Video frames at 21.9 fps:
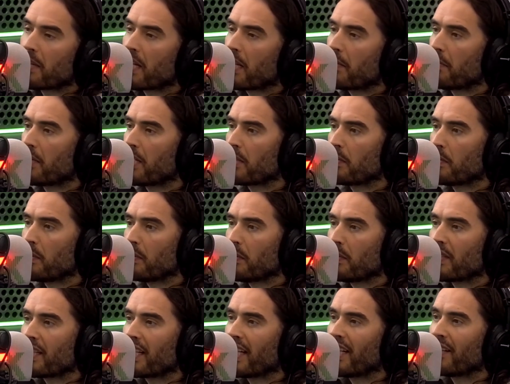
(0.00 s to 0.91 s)
That makes me
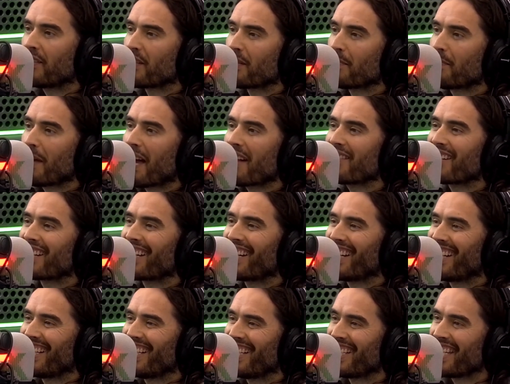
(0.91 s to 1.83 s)
want to get on a
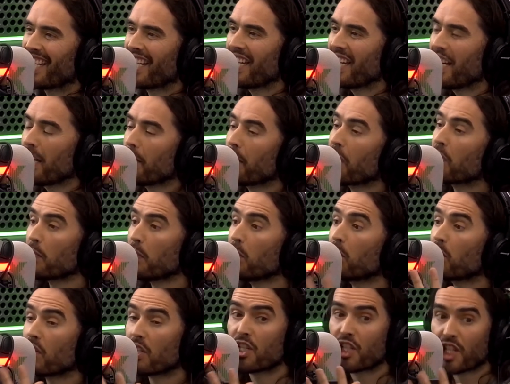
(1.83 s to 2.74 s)
barricade. It makes me
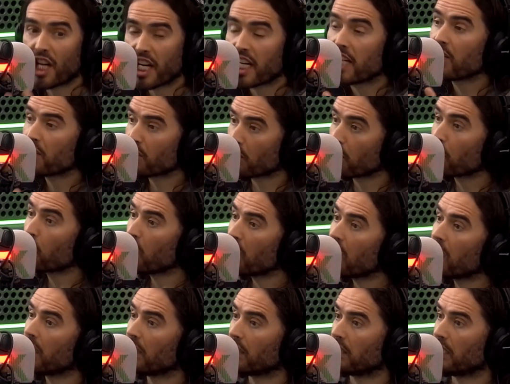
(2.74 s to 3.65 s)
want to change the
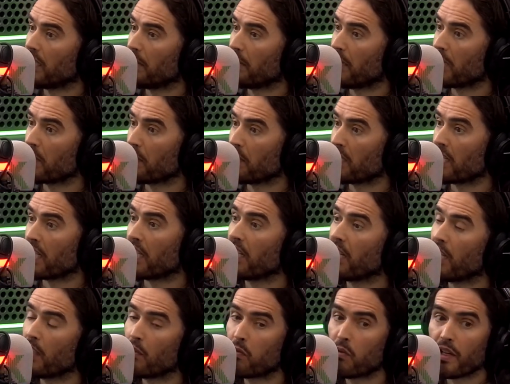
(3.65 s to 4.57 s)
world. It makes me say,
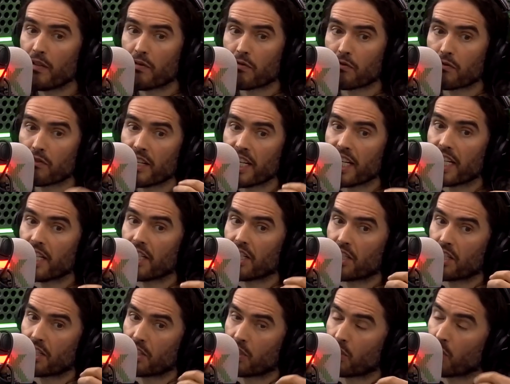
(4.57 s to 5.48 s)
like, if we've
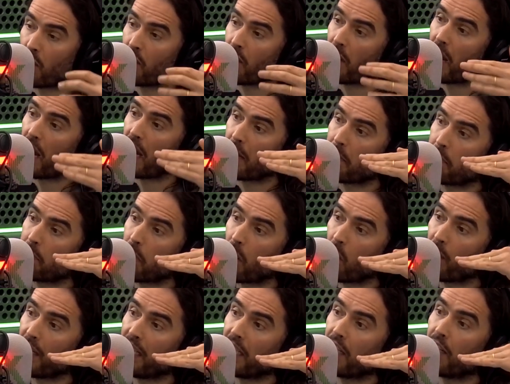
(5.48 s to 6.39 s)
reached a sort of a
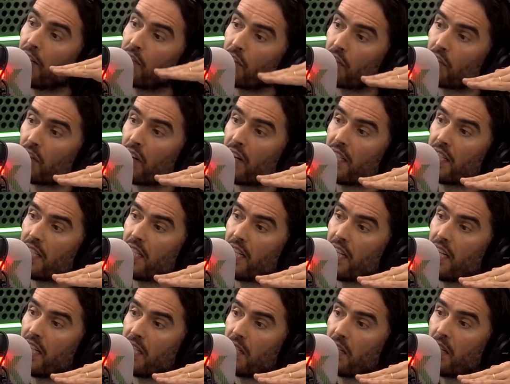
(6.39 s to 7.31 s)
point of
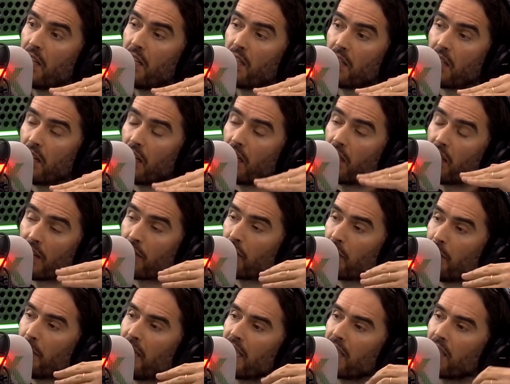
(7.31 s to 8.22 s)
crisis, like,
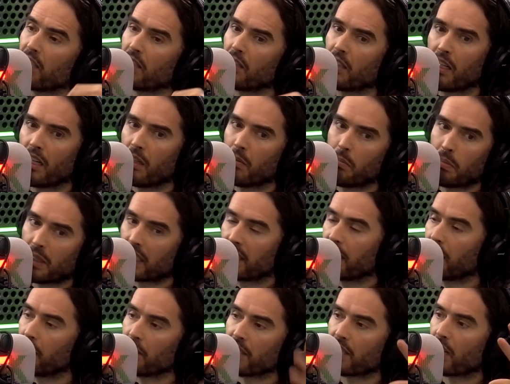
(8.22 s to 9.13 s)
for me it's not like, oh
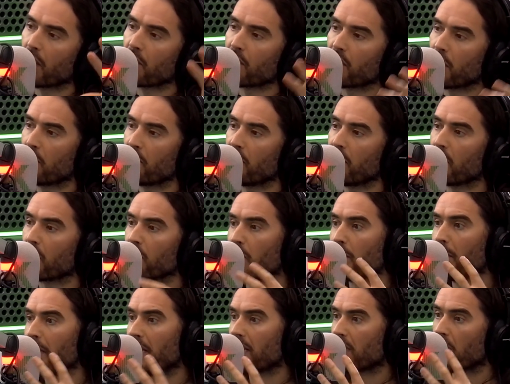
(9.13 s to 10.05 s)
bloody hell, let's go somewhere else.
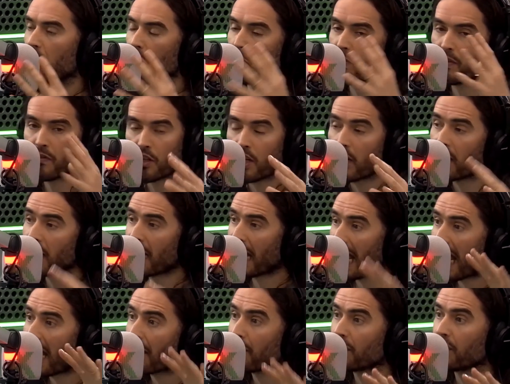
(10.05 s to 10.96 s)
For me it's like, we're gonna
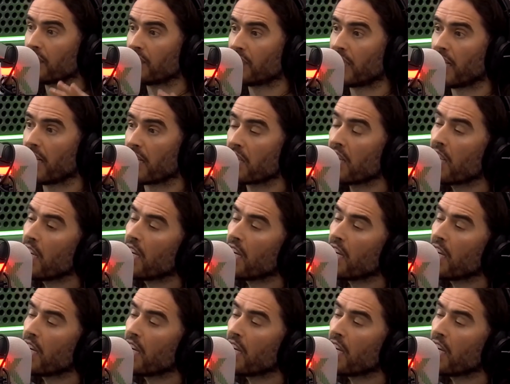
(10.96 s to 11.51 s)
have to change.